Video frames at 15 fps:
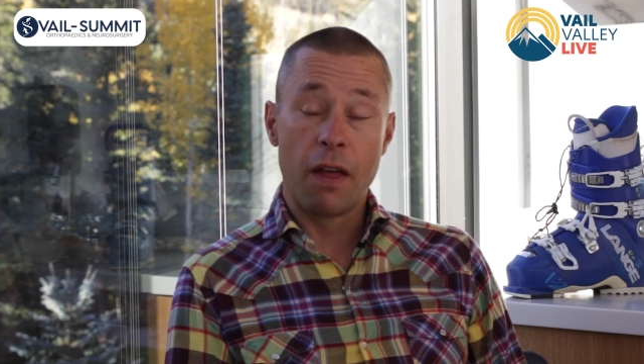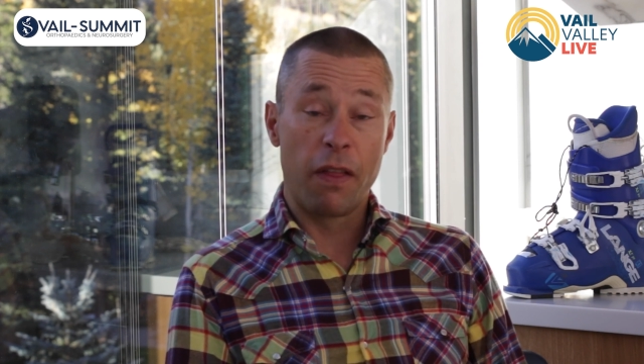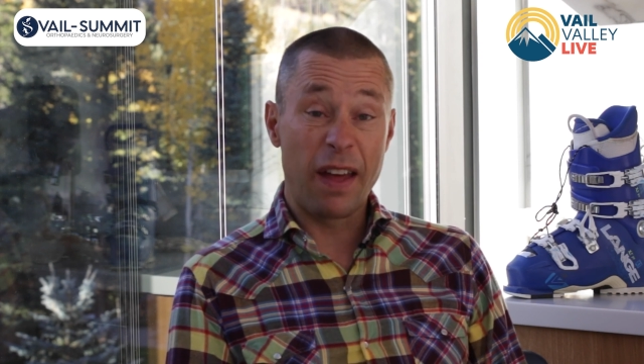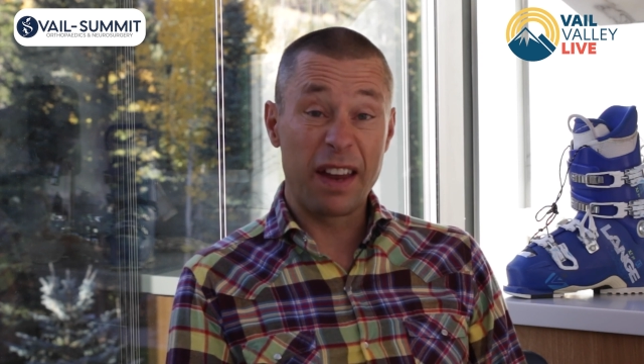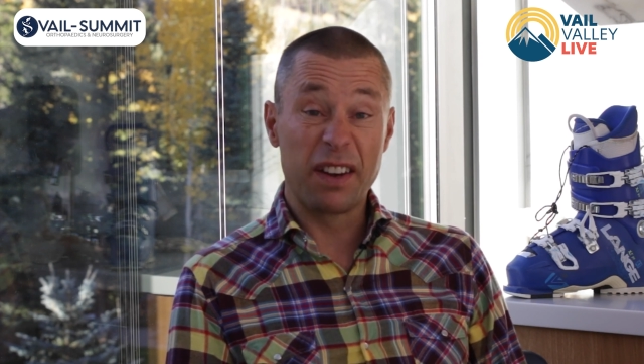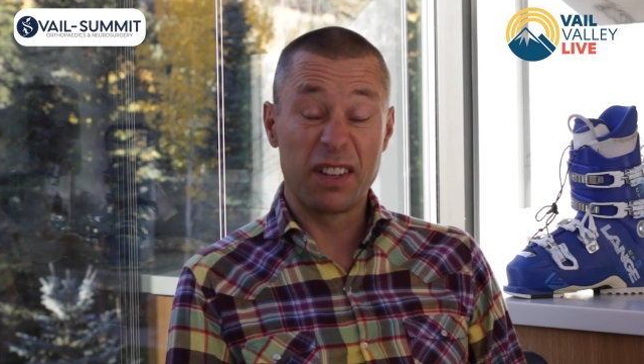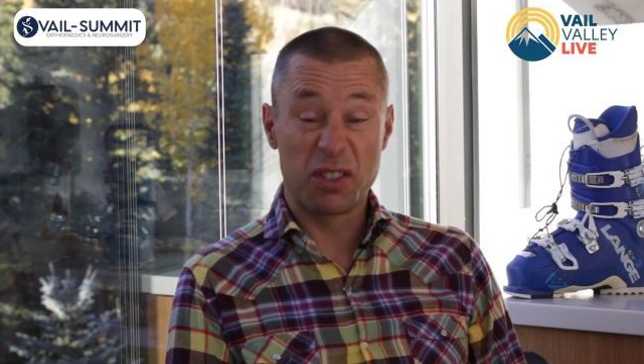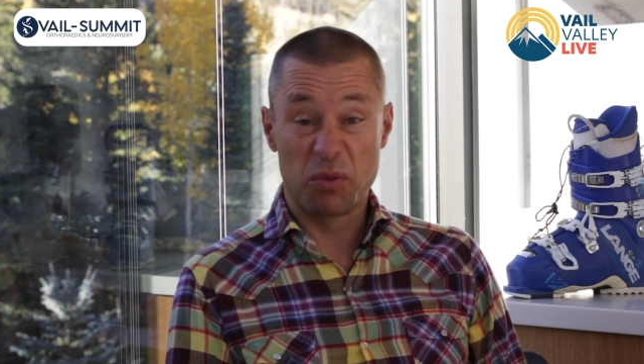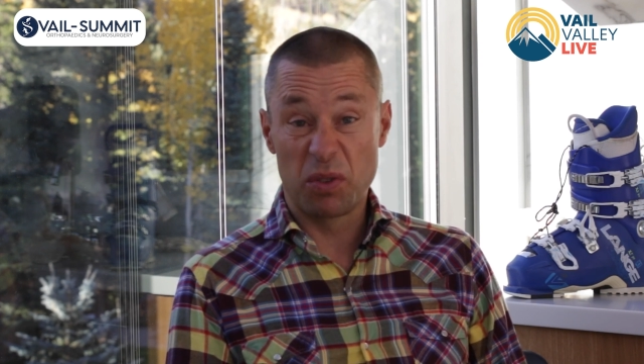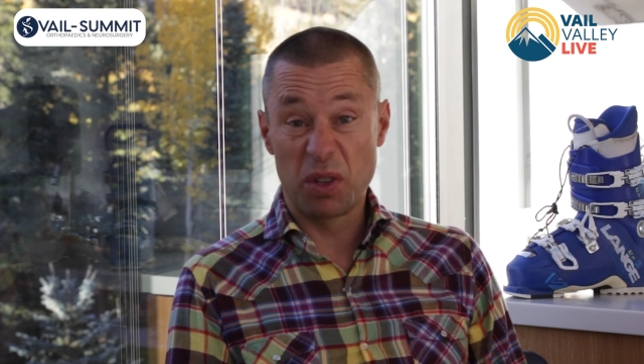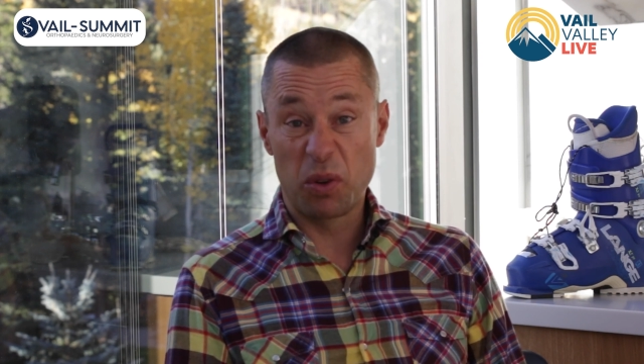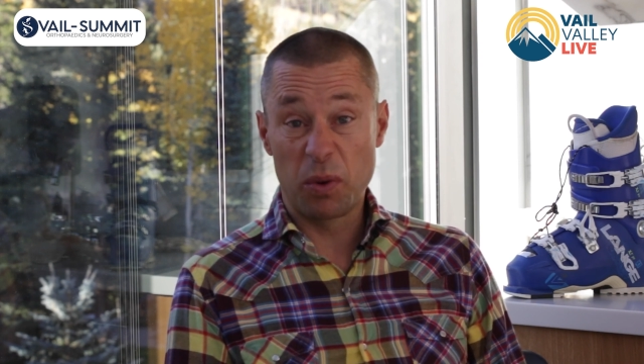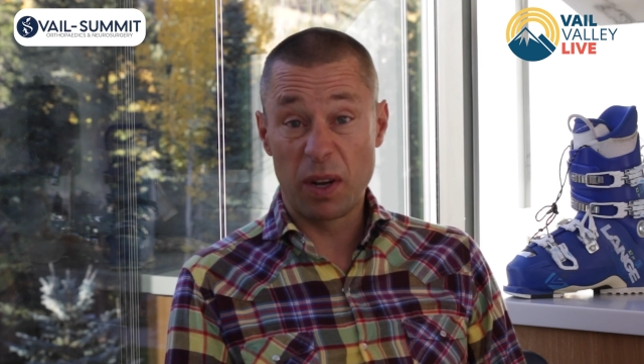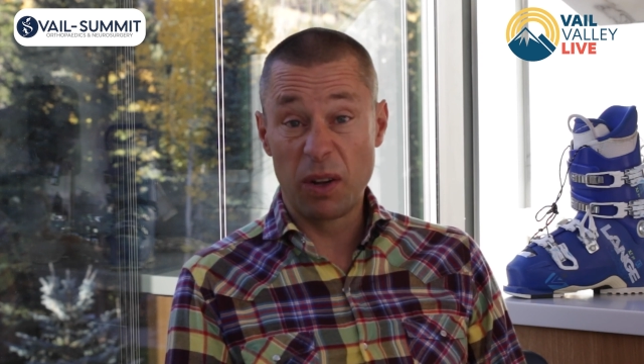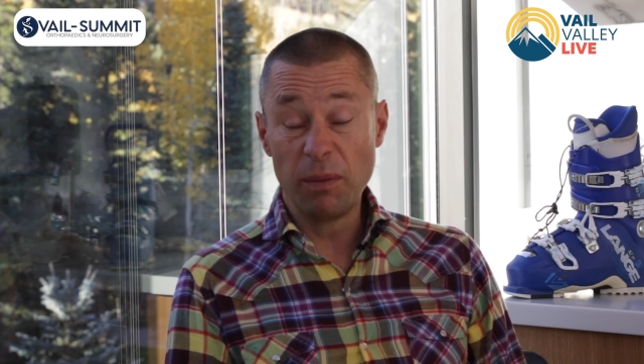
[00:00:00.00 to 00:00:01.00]
That does
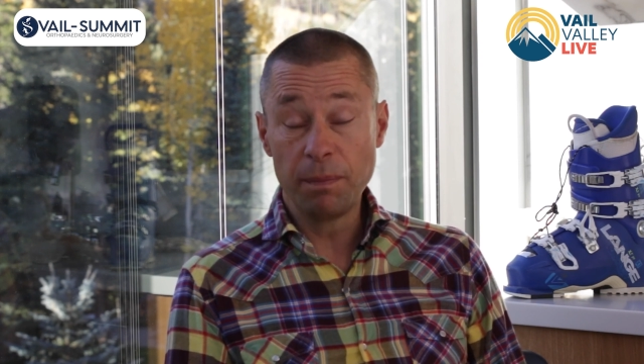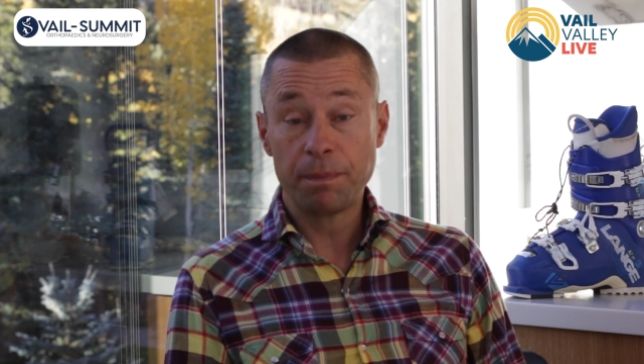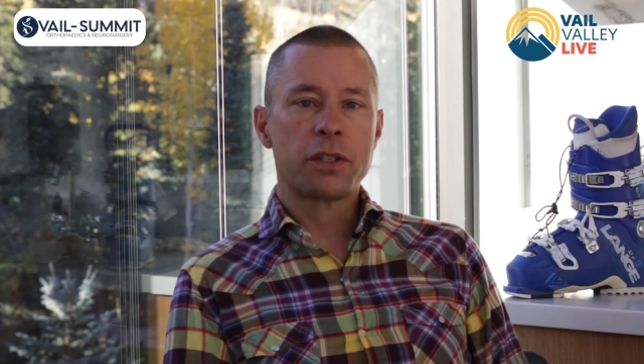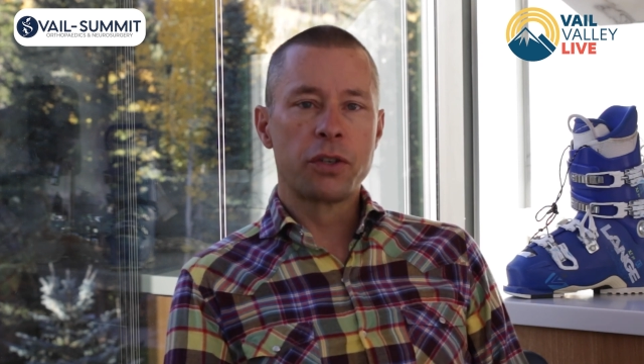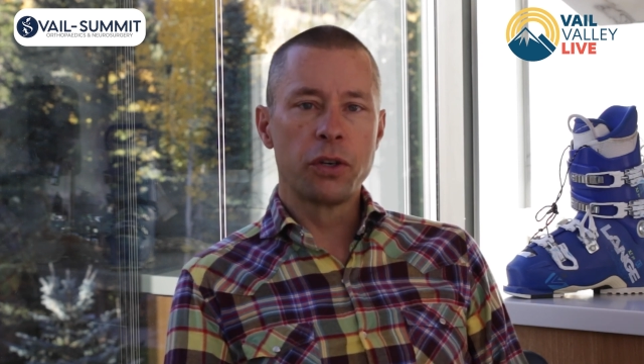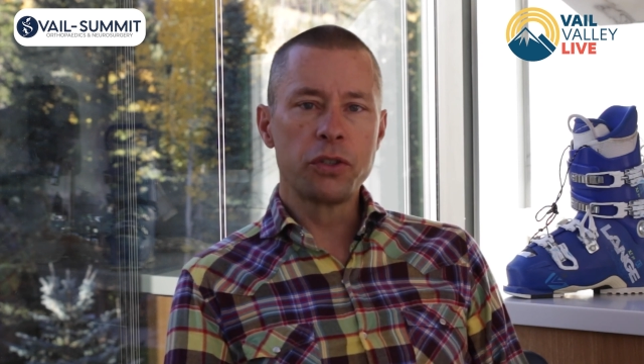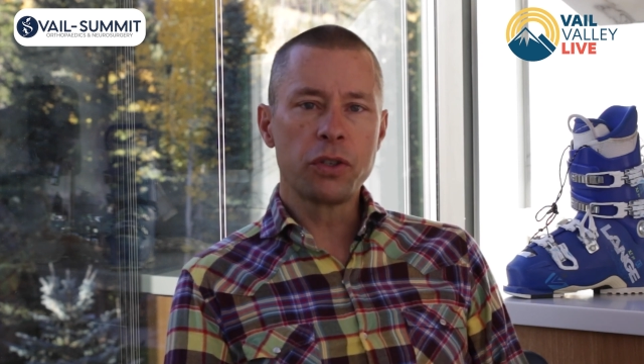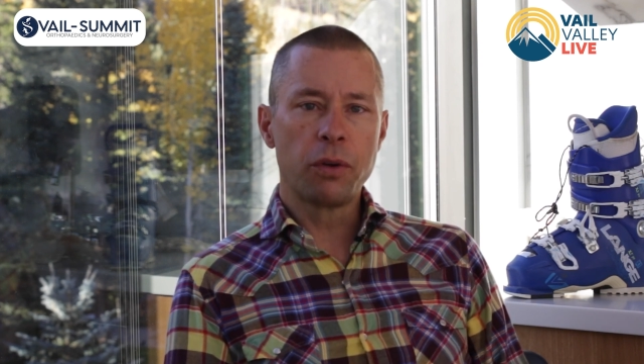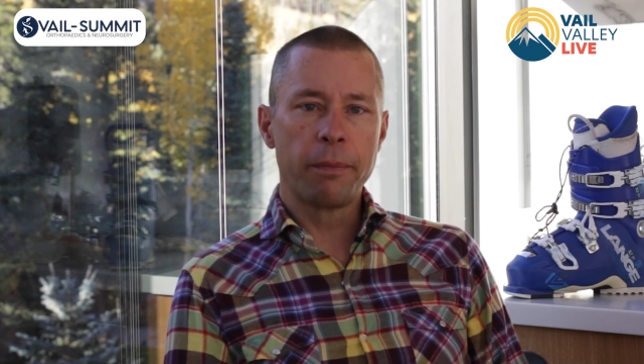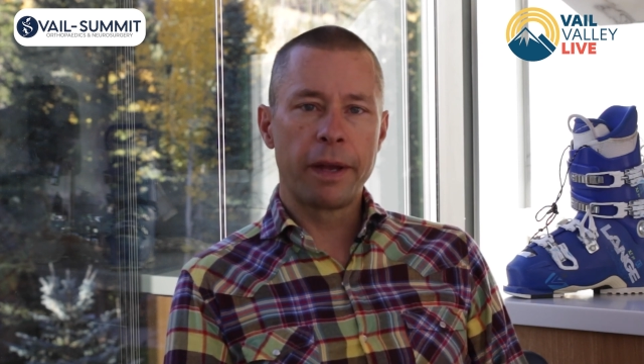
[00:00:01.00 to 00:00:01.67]
really well. Surgical